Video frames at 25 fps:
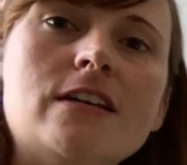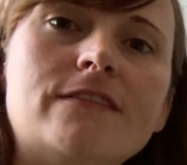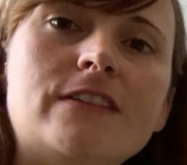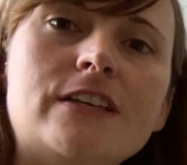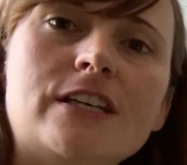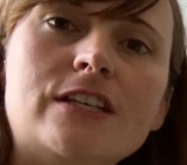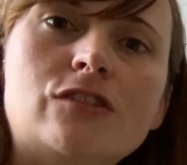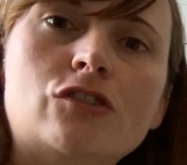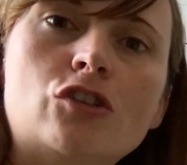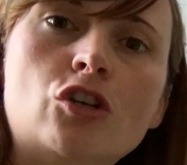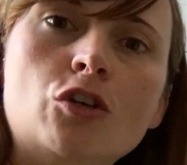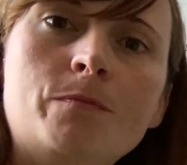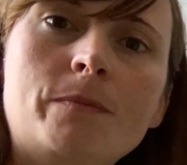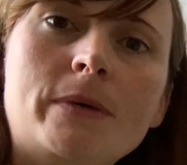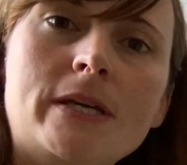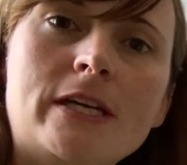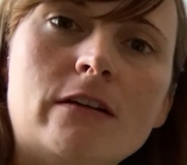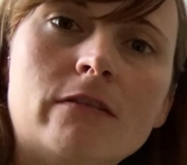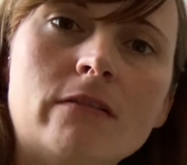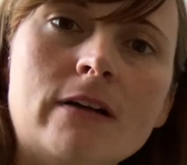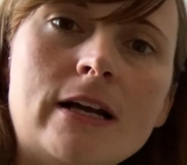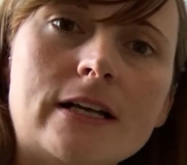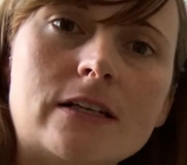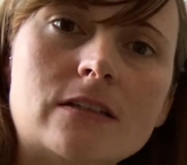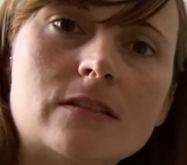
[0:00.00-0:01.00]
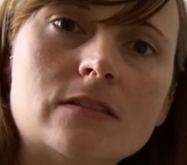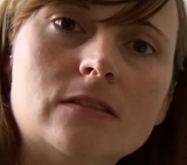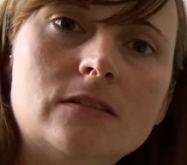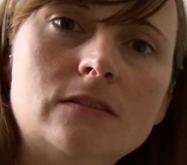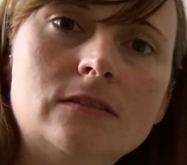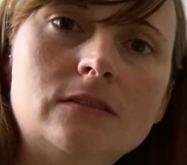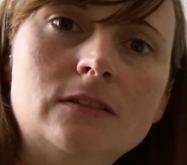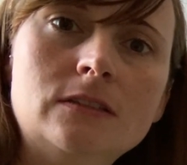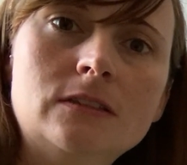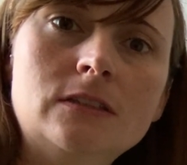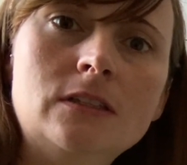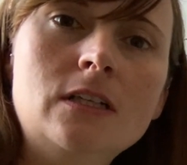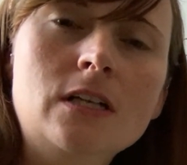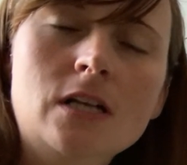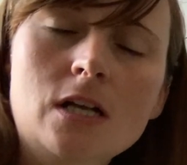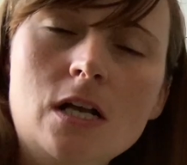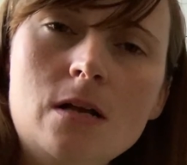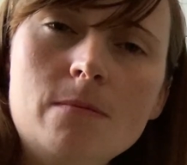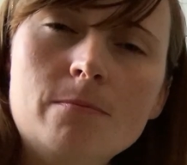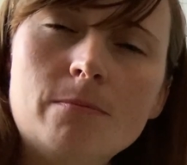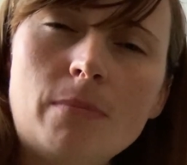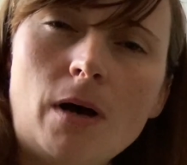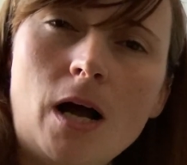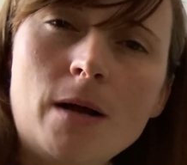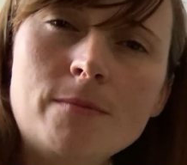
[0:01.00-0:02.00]
of these could be correct.
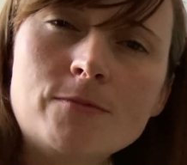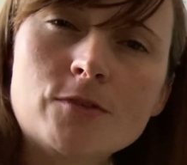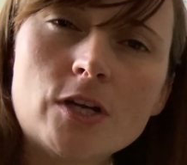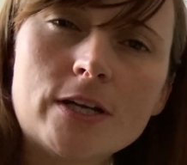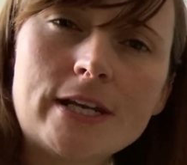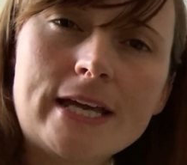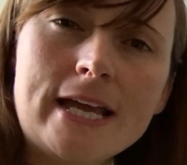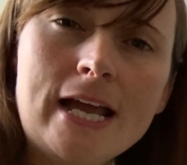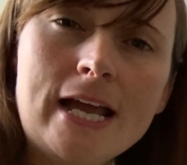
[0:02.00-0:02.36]
But I'm trying to